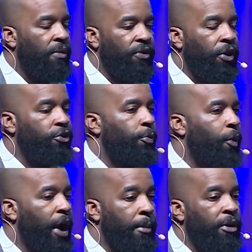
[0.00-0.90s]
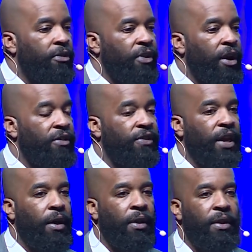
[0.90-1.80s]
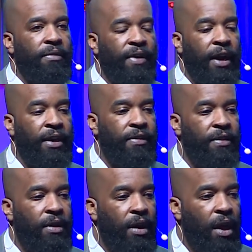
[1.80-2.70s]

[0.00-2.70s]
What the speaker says: various parameters that are set on the device,